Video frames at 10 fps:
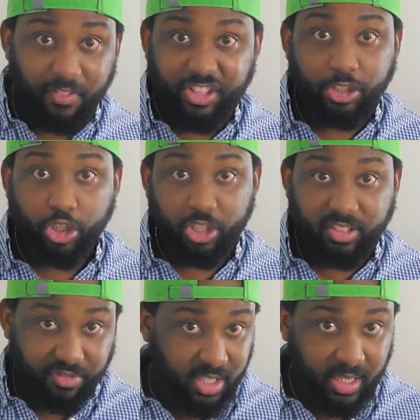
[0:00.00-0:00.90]
than just
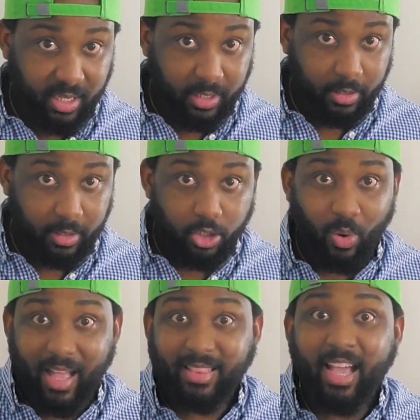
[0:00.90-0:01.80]
physically.
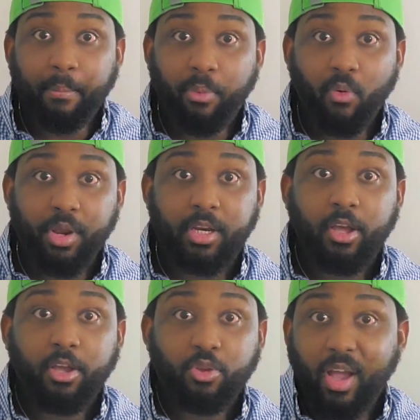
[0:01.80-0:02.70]
So at that point,
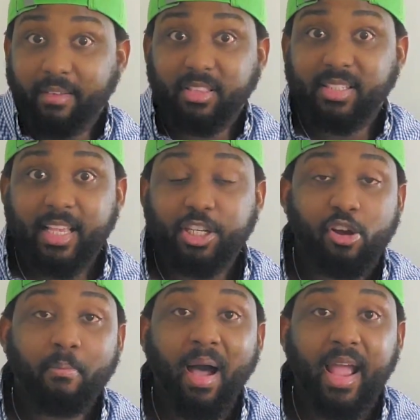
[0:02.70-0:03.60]
you have to set
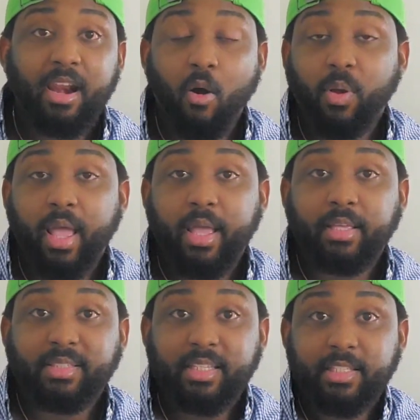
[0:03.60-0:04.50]
your mind okay,
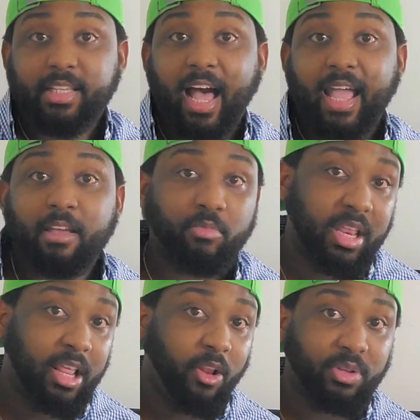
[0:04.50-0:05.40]
since I am
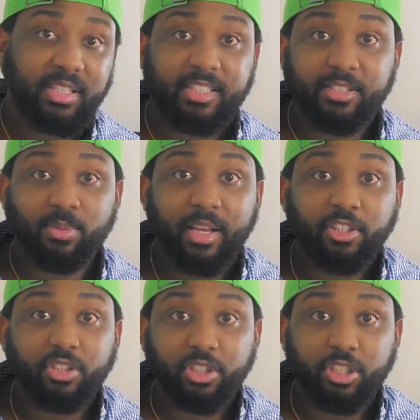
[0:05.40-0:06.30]
in a long distance
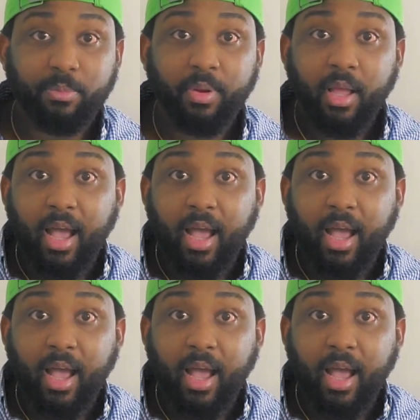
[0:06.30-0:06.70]
relationship,